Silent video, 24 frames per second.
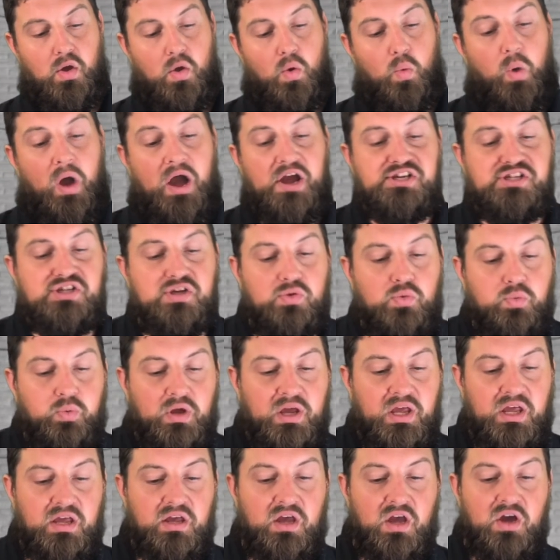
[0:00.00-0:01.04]
Why should
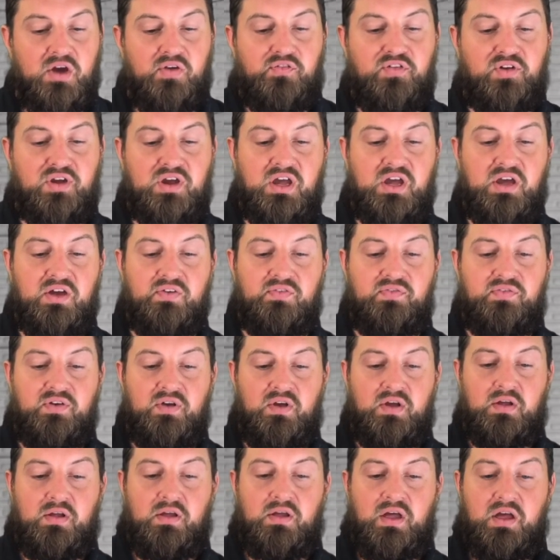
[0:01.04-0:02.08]
we forgive
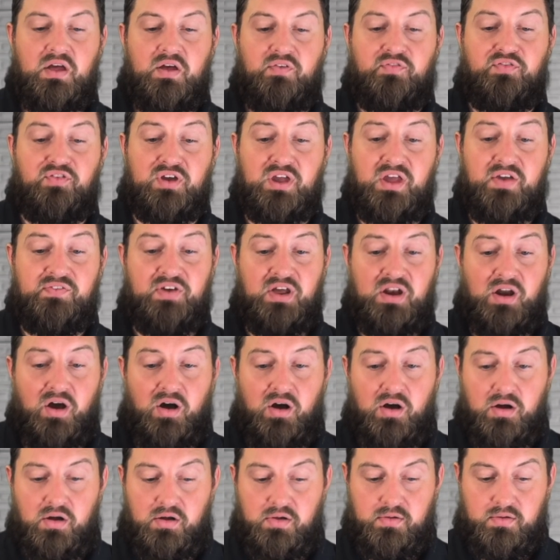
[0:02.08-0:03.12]
forgive at
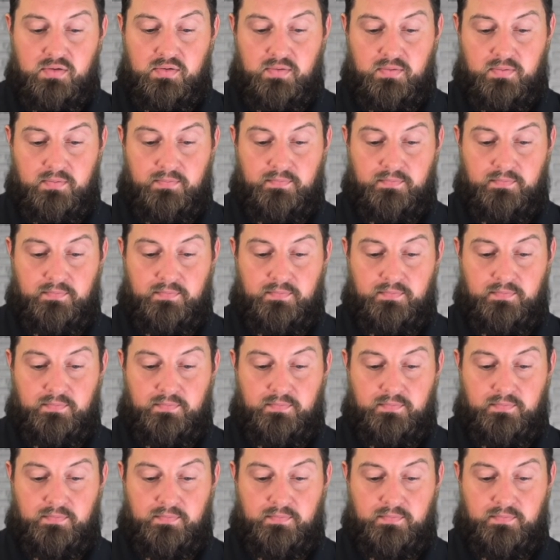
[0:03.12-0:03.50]
all?